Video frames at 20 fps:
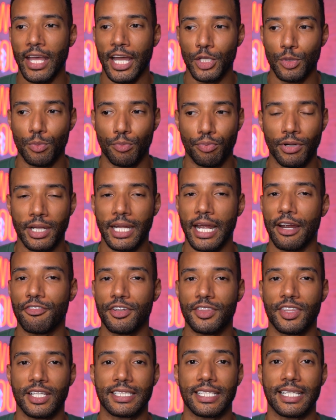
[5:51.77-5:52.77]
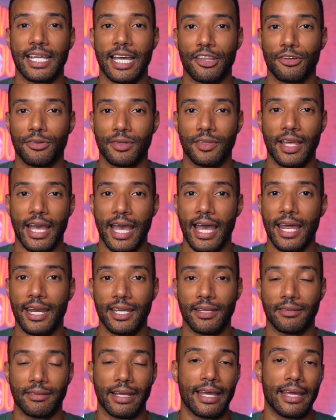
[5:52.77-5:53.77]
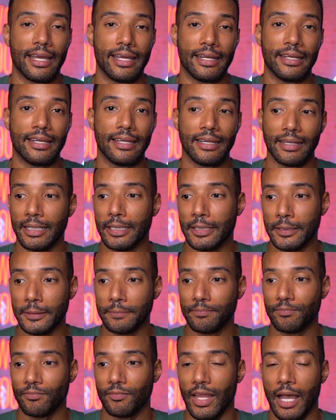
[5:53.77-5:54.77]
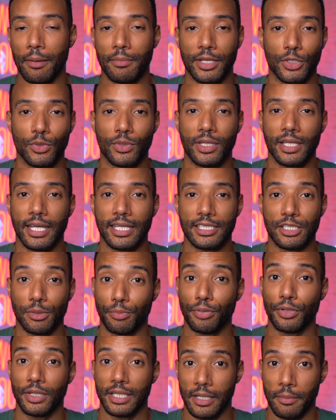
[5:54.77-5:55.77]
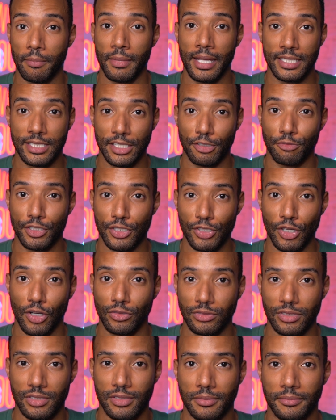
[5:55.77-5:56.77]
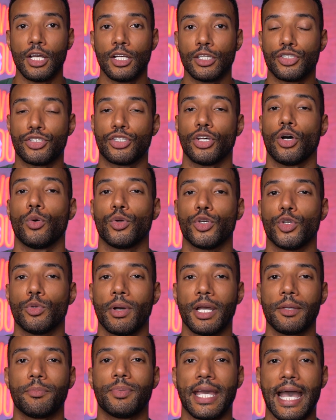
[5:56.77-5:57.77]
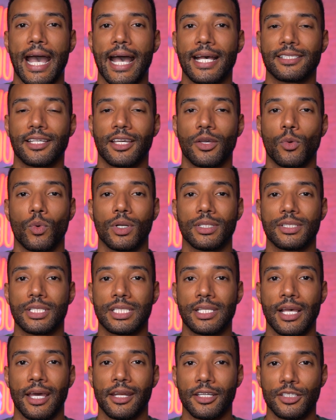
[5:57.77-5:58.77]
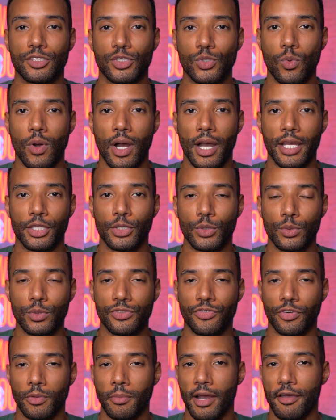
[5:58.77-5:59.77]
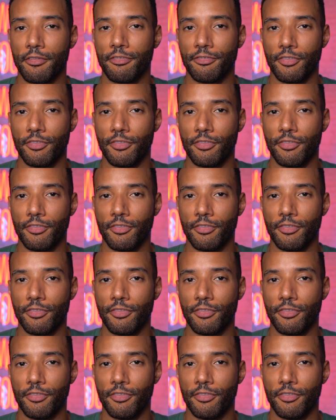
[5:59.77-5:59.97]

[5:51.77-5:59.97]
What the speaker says: and you bring everything together in the edit, and I mean, you can get some pretty amazing results. So you might be asking, what settings do I use for my